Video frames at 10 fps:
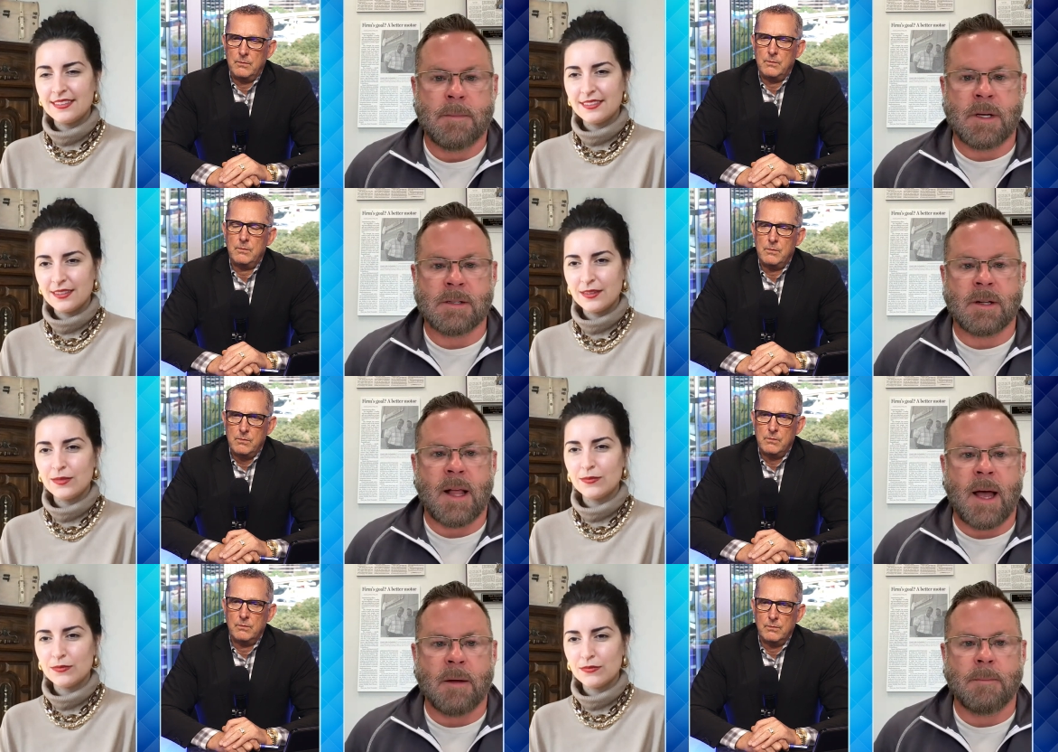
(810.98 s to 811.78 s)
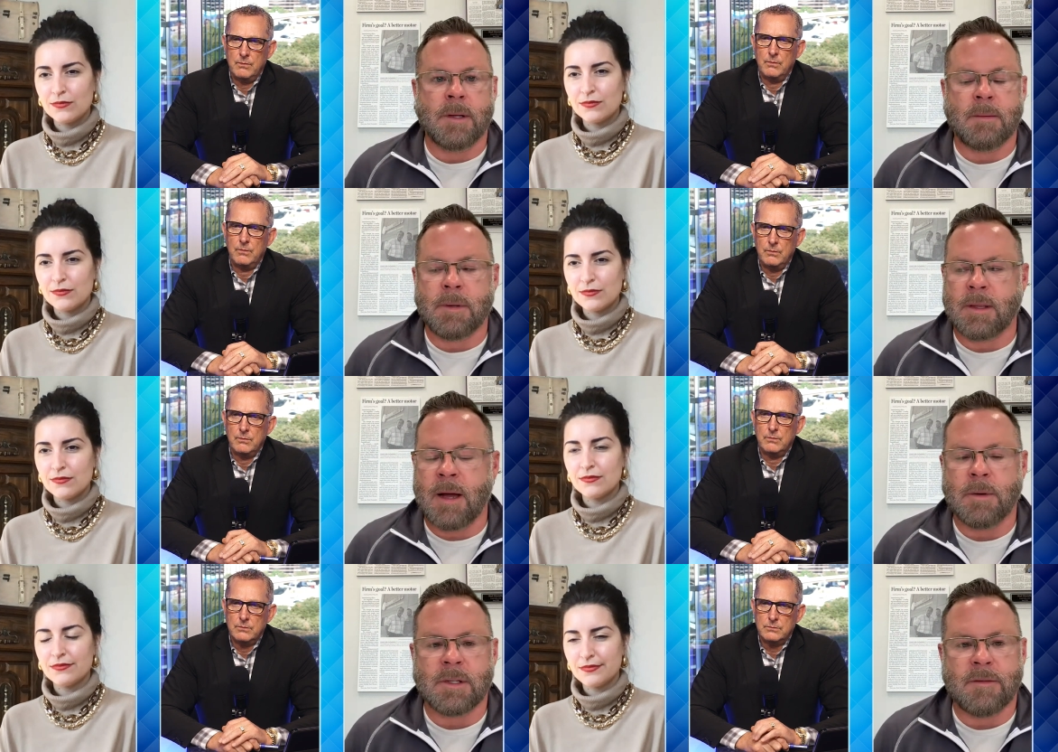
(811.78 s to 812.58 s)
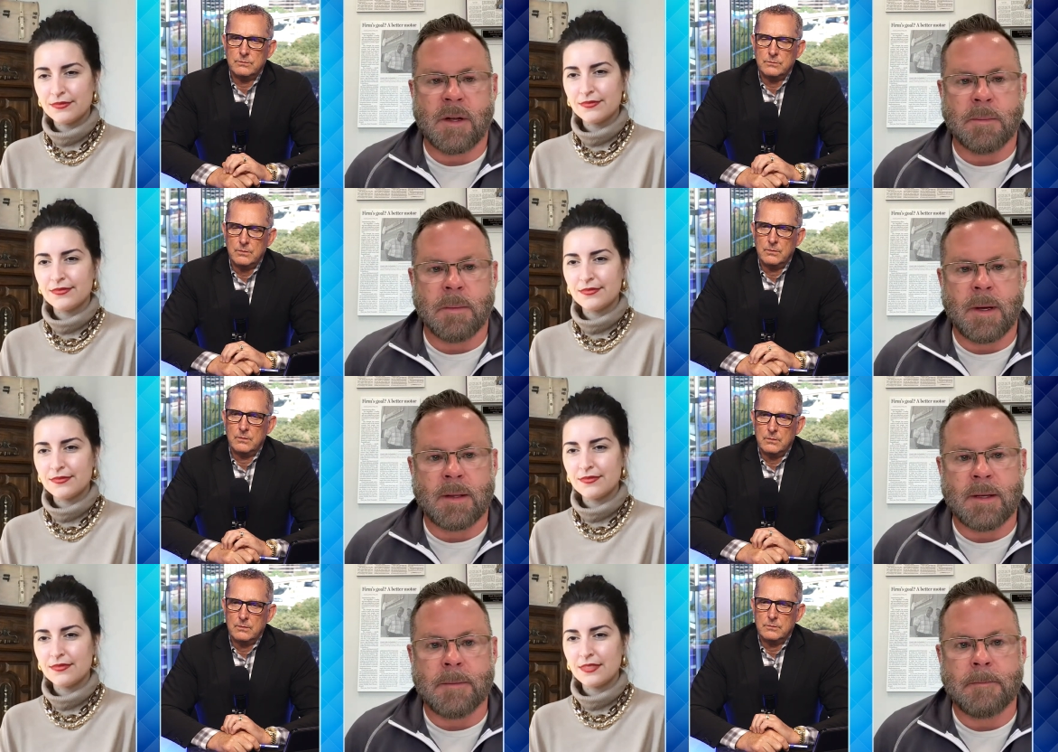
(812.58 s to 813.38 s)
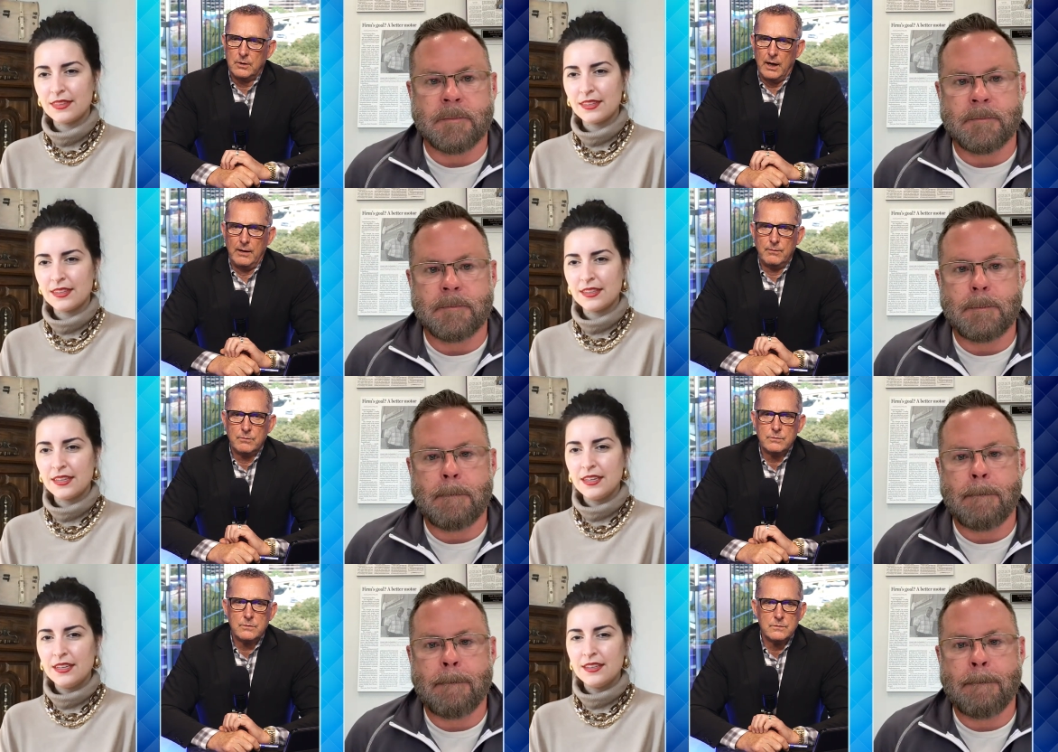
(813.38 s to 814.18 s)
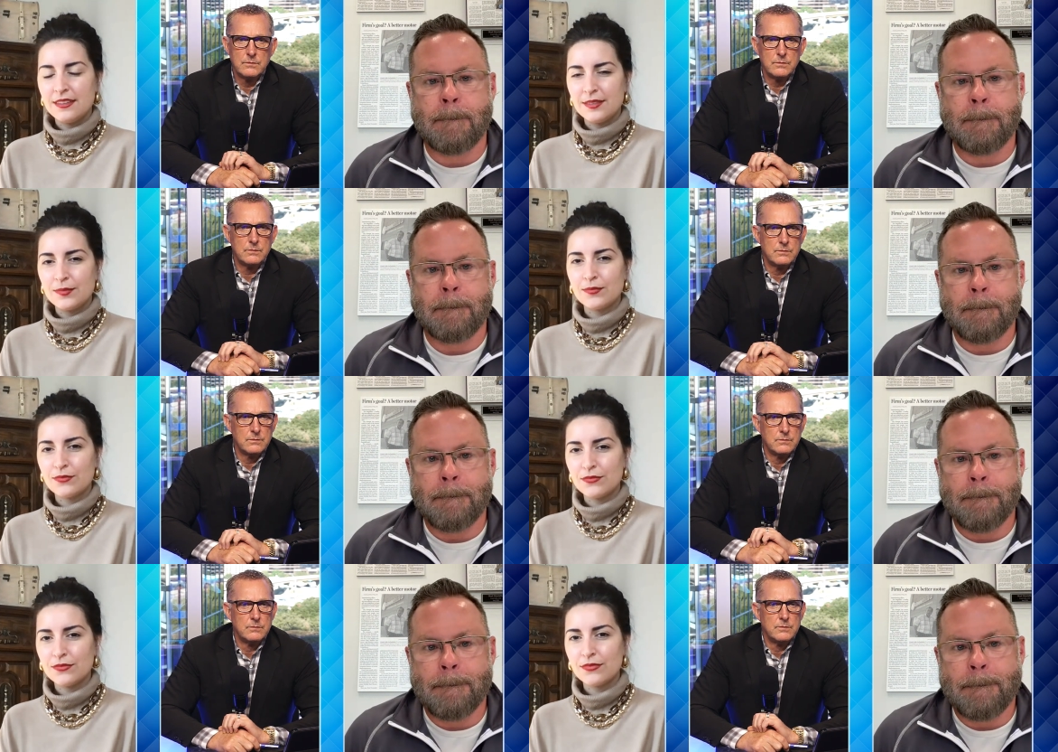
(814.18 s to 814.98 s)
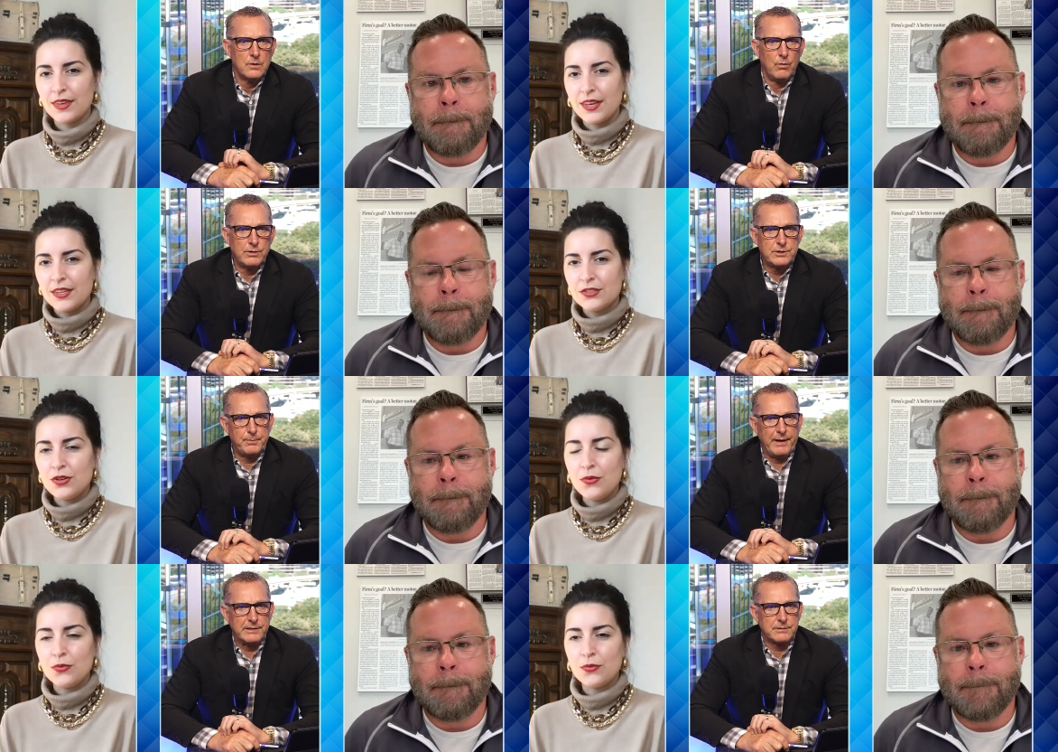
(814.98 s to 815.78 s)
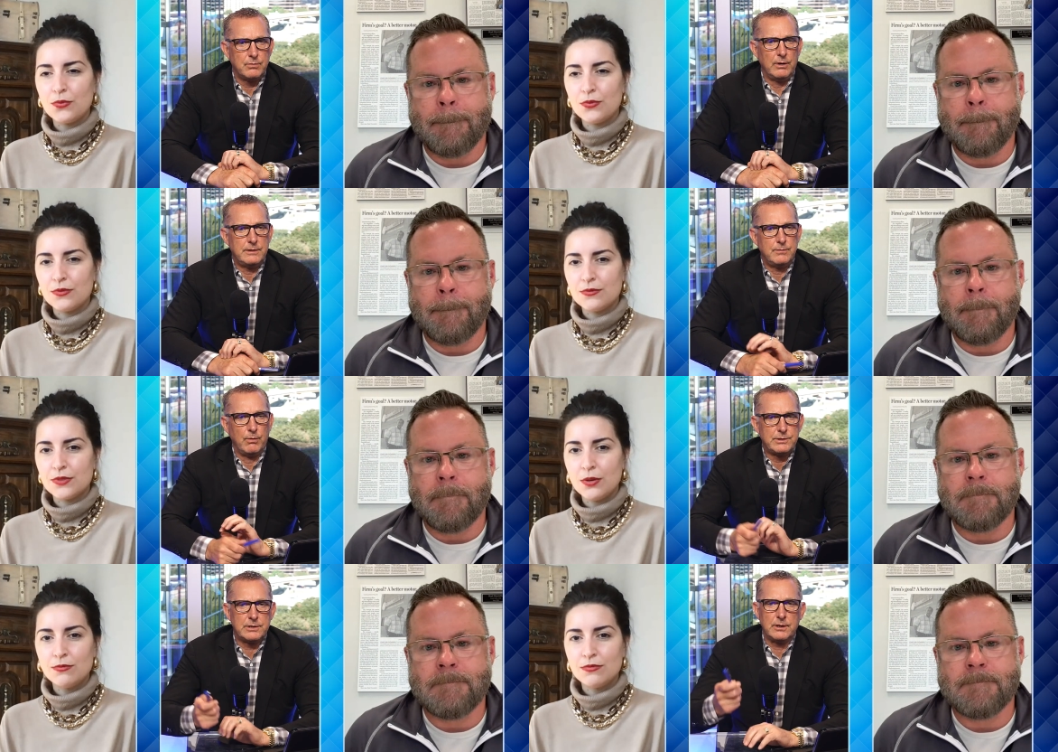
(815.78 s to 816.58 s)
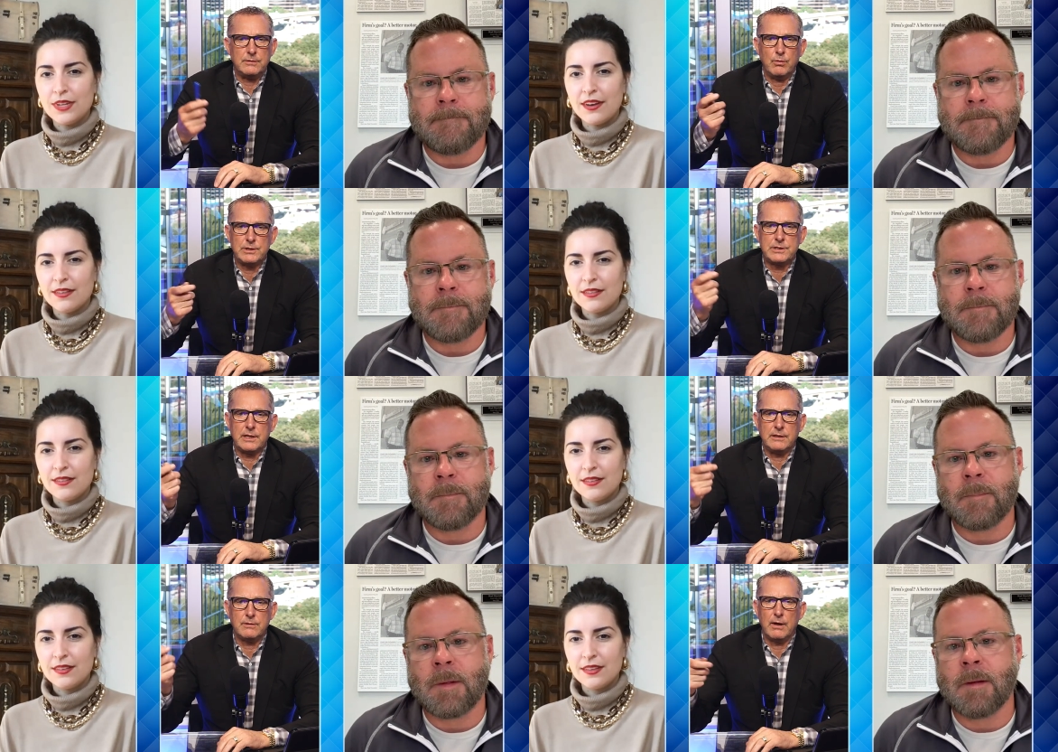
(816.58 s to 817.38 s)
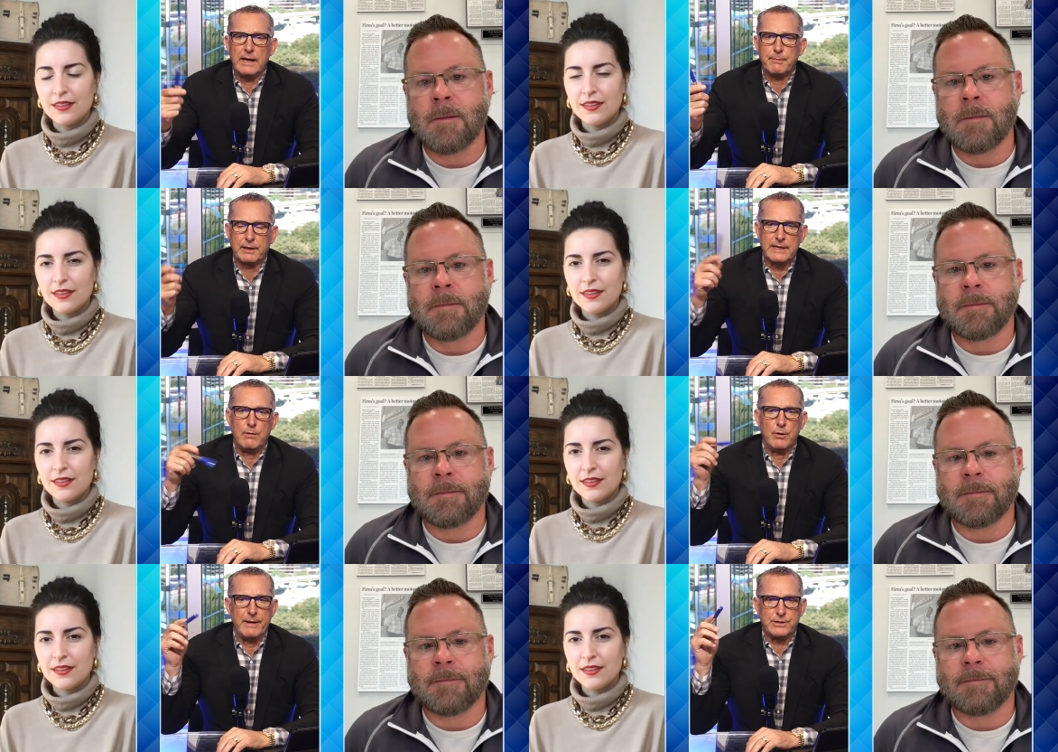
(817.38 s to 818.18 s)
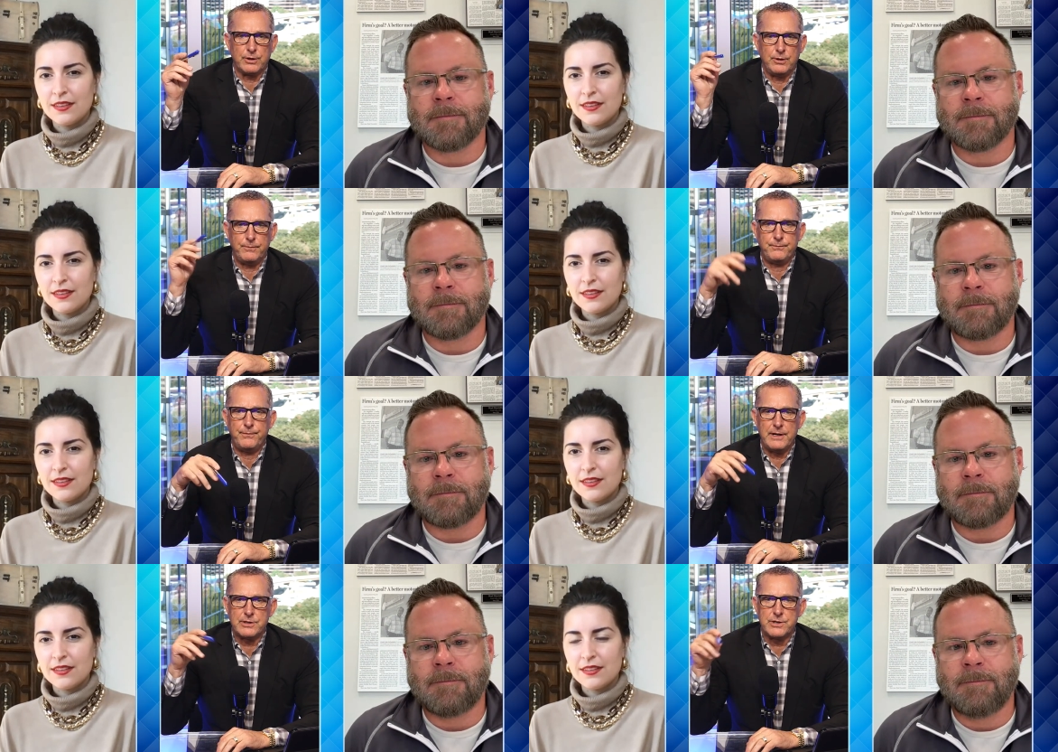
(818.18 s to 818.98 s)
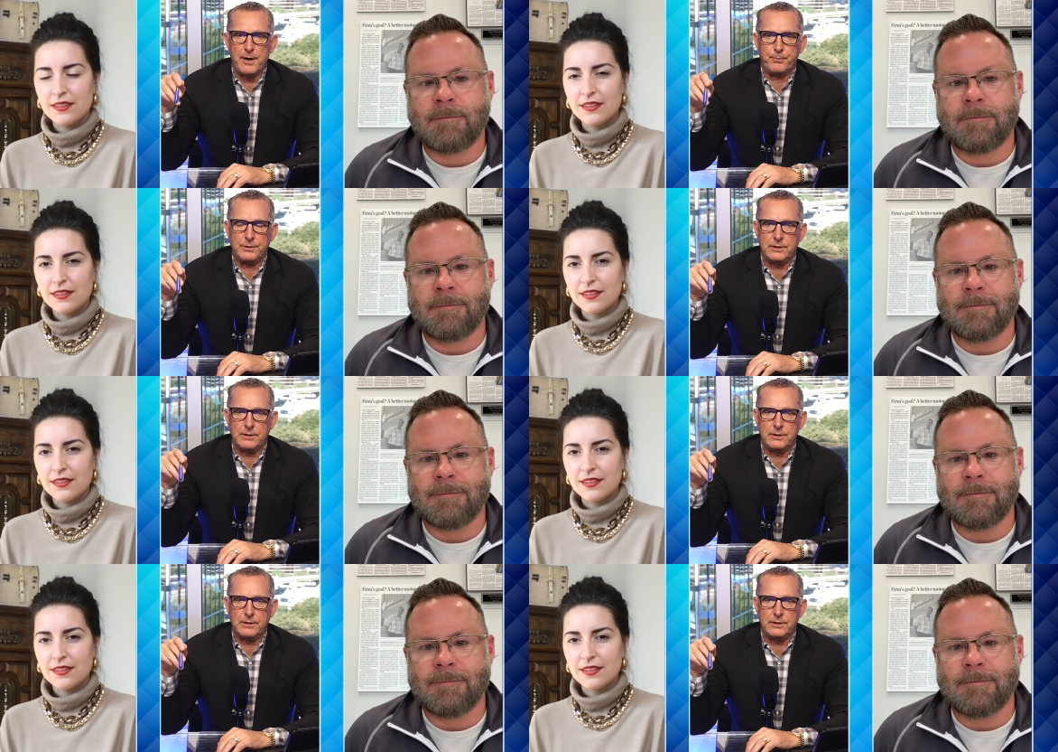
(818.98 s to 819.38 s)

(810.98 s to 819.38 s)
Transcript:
Speaker 1: because of cloud, but that wasn't available back then.
Speaker 2: Right. What's the best? What's the? Because I want to make sure you finish up with